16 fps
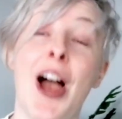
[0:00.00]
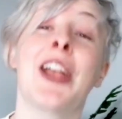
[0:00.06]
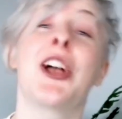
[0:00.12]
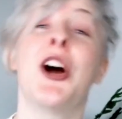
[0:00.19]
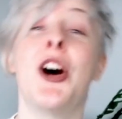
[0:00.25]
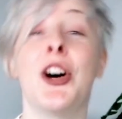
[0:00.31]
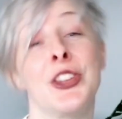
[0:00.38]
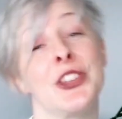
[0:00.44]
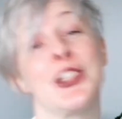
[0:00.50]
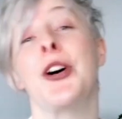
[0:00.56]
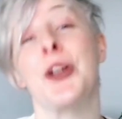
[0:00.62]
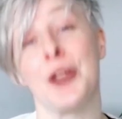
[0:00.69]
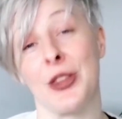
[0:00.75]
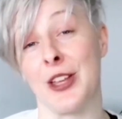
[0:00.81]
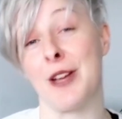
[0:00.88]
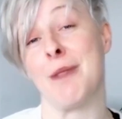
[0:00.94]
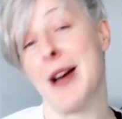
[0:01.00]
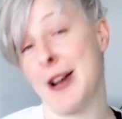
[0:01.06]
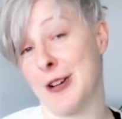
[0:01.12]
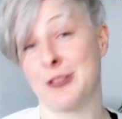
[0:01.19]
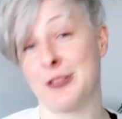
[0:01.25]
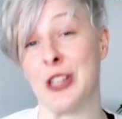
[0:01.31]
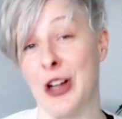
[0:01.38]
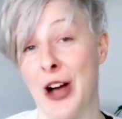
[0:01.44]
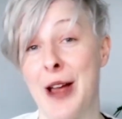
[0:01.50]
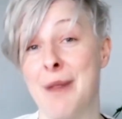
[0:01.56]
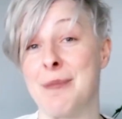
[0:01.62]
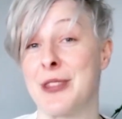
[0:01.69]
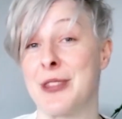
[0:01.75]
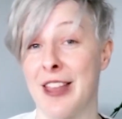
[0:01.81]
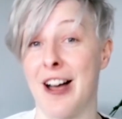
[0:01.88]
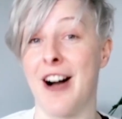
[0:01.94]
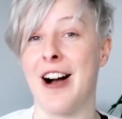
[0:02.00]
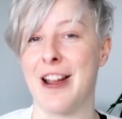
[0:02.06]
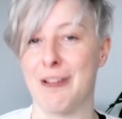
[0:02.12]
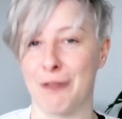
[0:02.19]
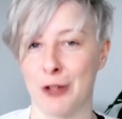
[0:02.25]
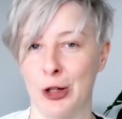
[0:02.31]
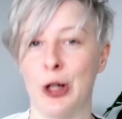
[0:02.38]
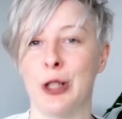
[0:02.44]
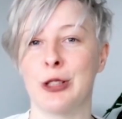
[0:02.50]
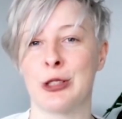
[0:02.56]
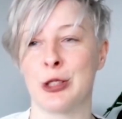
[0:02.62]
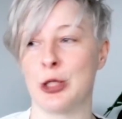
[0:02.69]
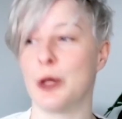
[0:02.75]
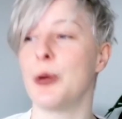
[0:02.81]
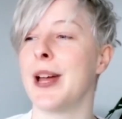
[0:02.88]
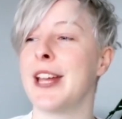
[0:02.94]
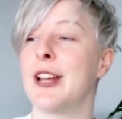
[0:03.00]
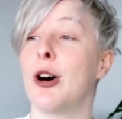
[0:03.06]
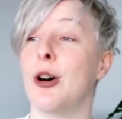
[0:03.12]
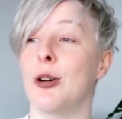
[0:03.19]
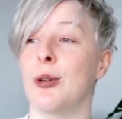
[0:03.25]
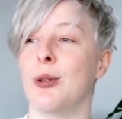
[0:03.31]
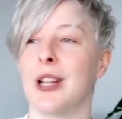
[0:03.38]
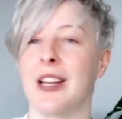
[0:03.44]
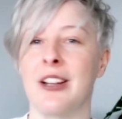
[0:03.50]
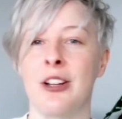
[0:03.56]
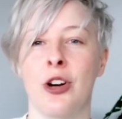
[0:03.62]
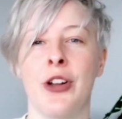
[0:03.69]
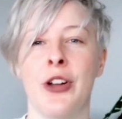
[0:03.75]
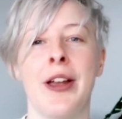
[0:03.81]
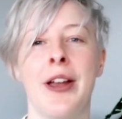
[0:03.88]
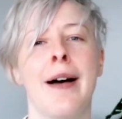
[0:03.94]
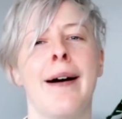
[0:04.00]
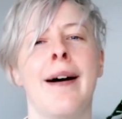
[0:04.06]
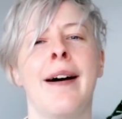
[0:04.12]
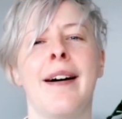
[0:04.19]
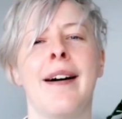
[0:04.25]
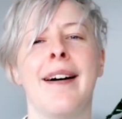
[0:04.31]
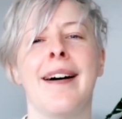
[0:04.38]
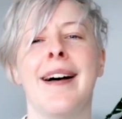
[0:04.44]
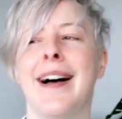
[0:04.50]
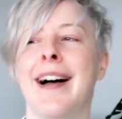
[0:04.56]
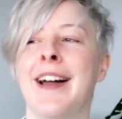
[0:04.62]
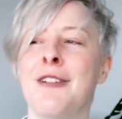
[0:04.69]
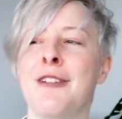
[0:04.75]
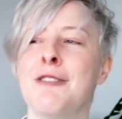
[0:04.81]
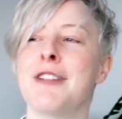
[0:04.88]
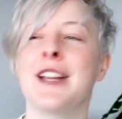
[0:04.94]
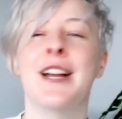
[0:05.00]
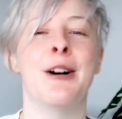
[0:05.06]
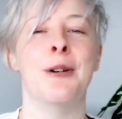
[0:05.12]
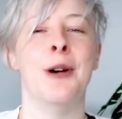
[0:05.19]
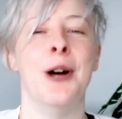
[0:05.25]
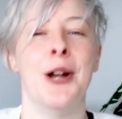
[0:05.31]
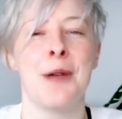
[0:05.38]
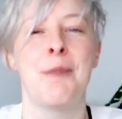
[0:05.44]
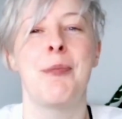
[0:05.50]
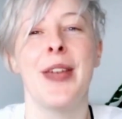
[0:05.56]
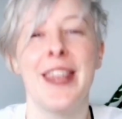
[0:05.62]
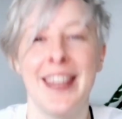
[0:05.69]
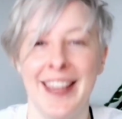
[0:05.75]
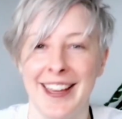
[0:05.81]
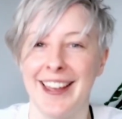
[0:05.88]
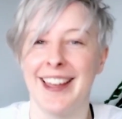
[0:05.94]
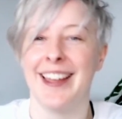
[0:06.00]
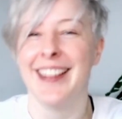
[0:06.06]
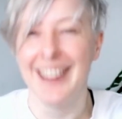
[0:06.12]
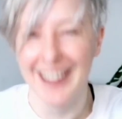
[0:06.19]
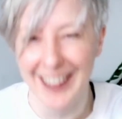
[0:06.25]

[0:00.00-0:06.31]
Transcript: I can't tell you the amount of times that I've got to a goal and gone, I don't think I want to be here.